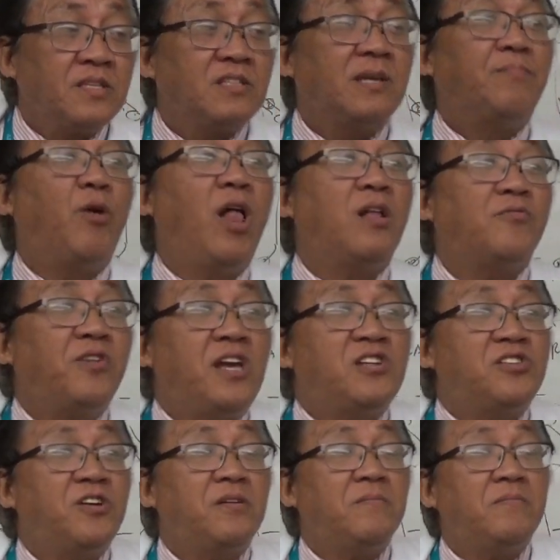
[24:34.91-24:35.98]

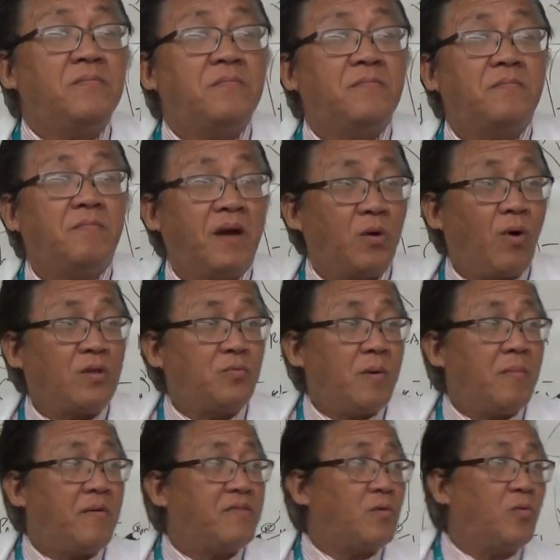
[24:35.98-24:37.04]
Depolarization by what we
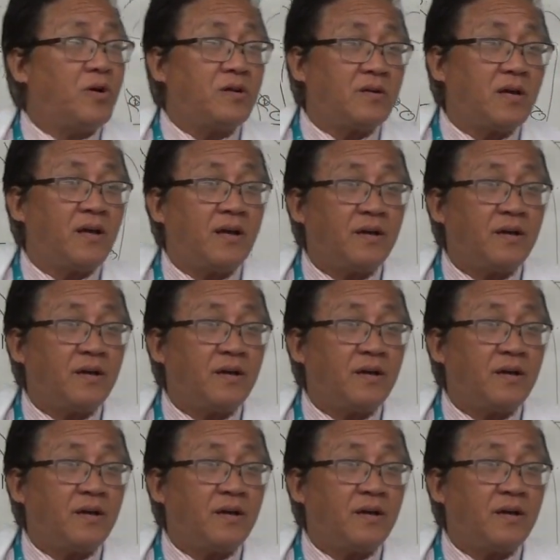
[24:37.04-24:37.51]
remember the word